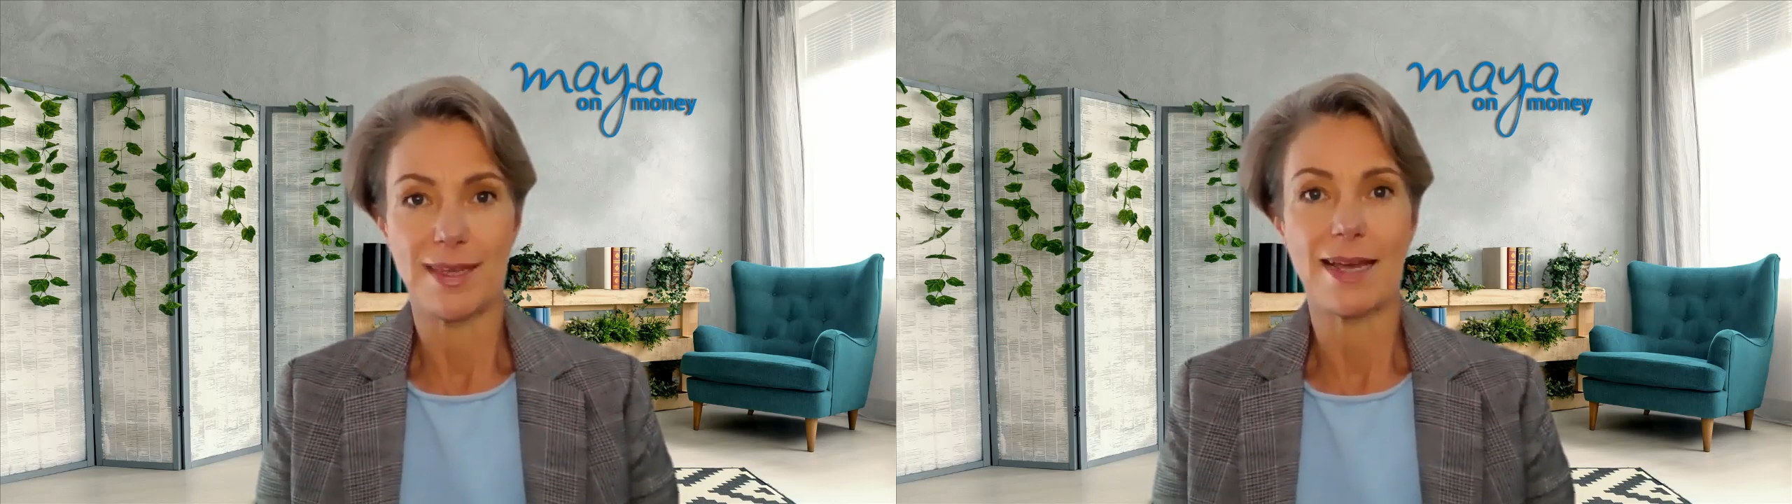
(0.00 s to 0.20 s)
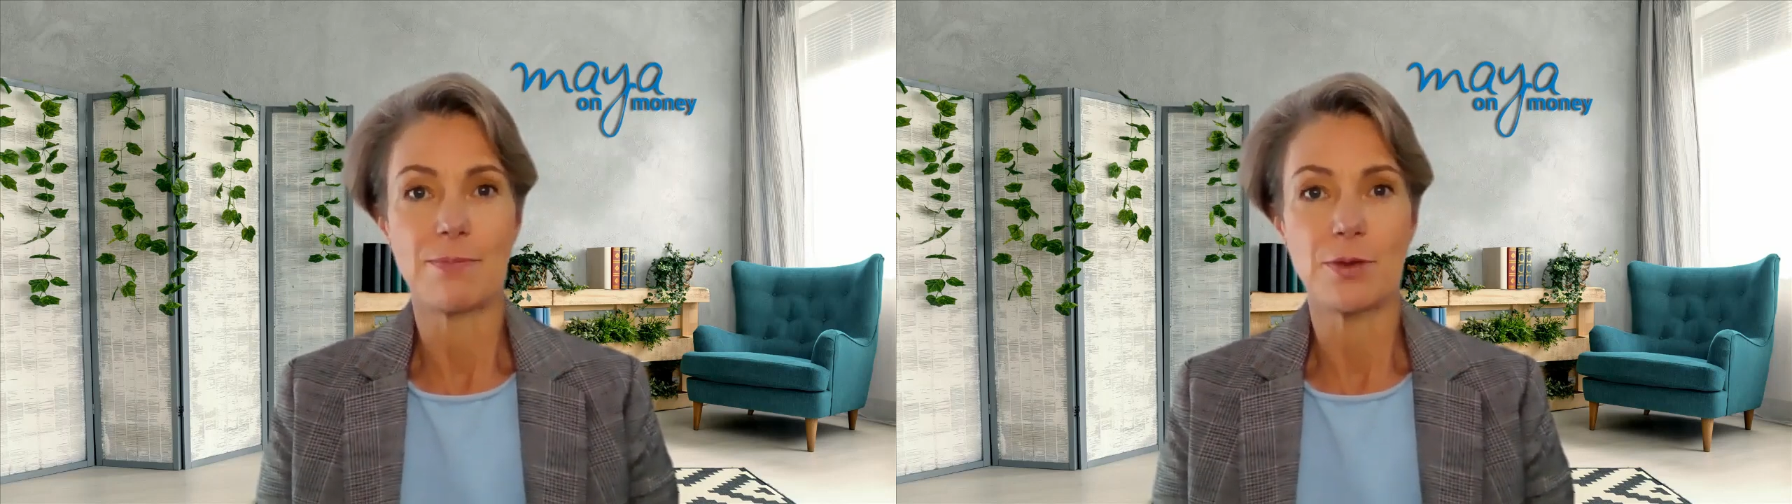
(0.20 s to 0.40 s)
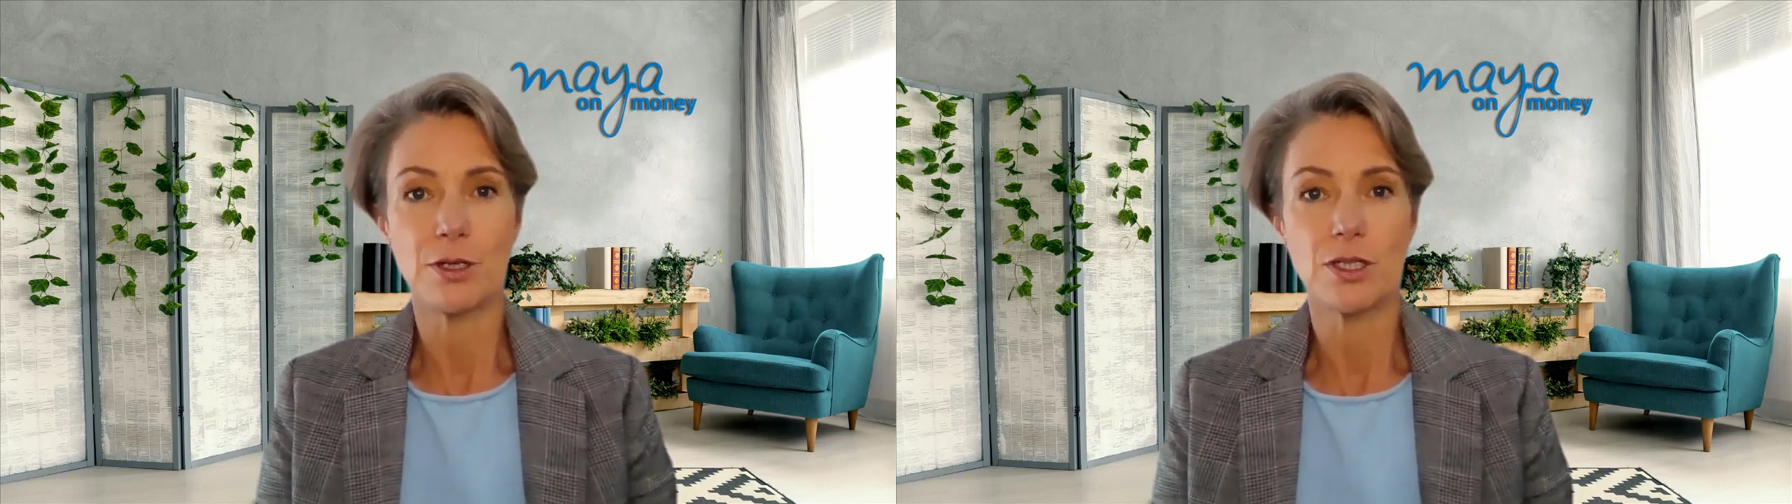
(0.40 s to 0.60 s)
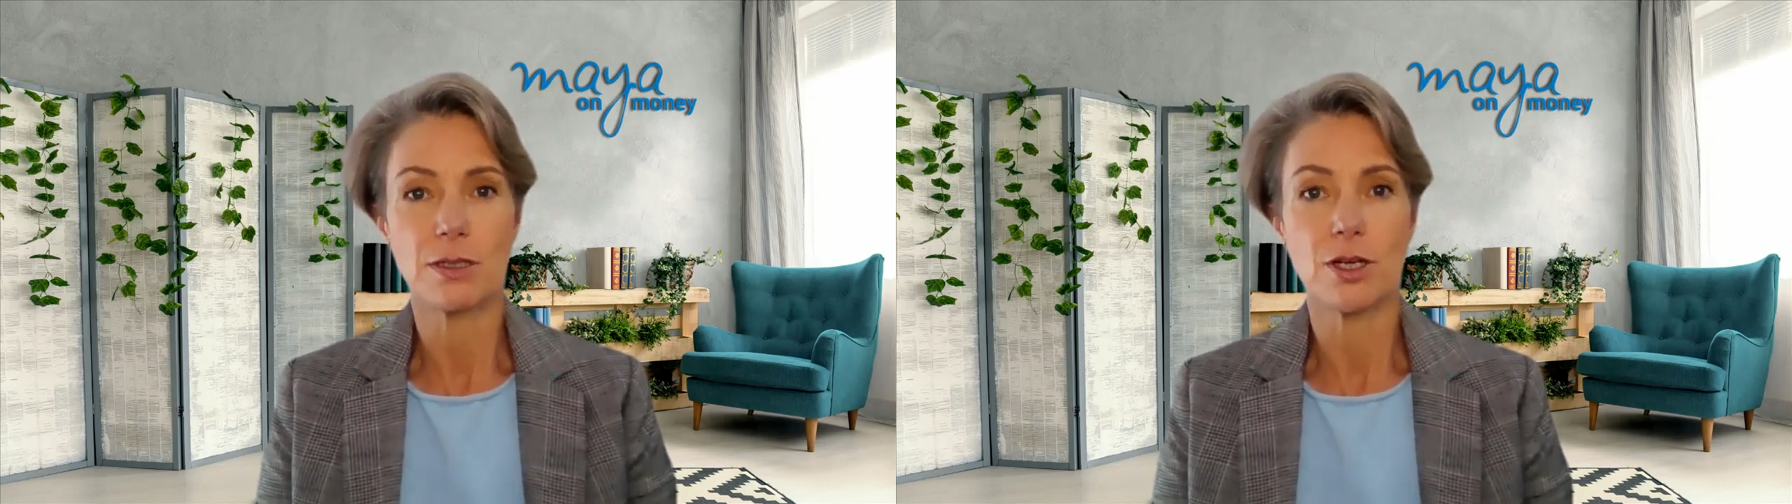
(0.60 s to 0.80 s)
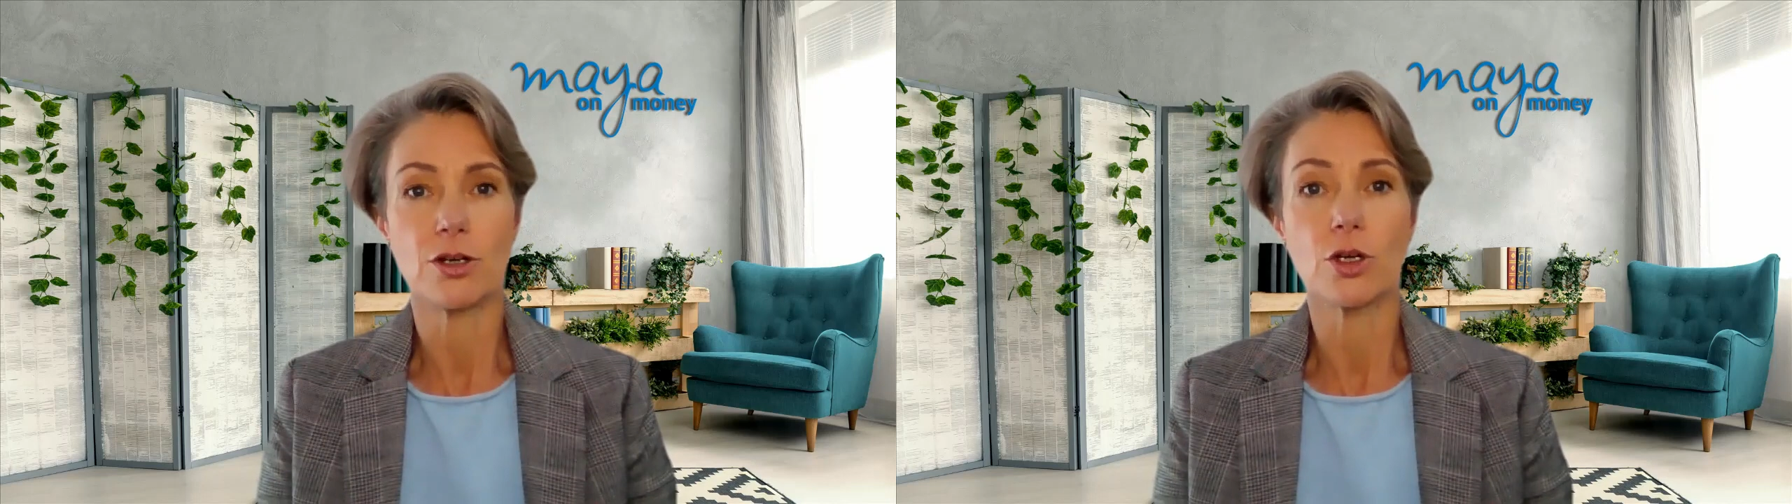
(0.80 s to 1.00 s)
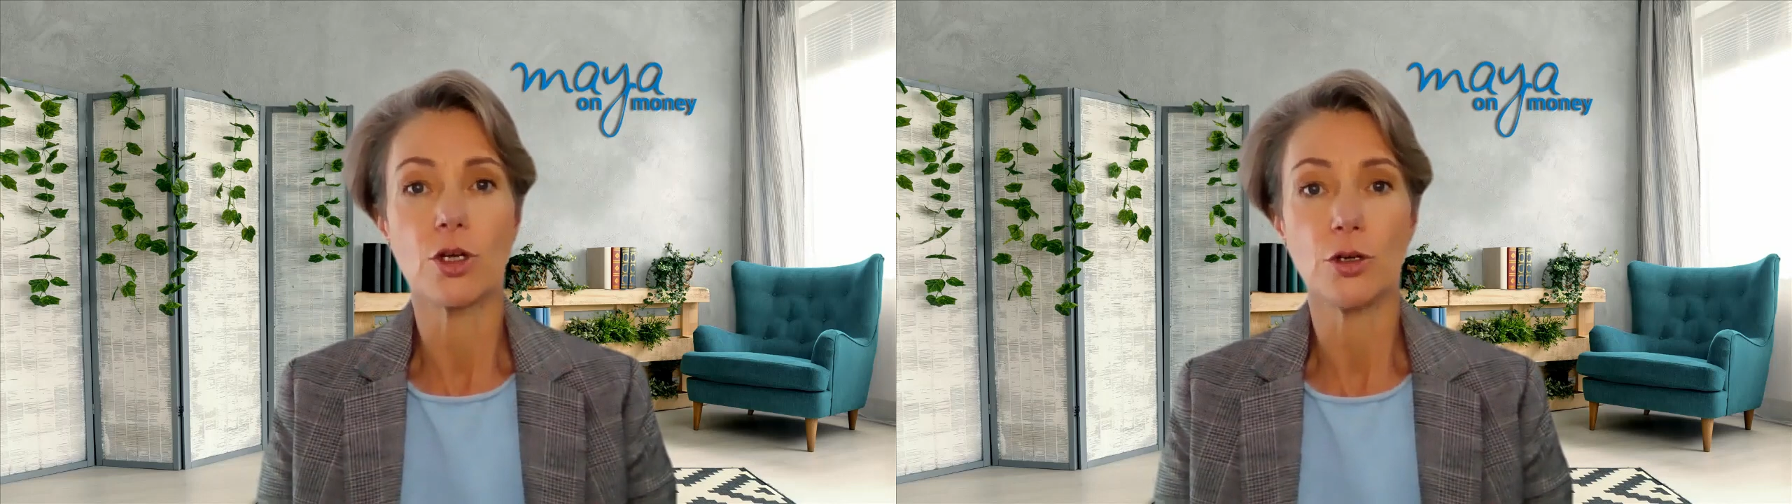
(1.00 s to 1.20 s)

that a personal loan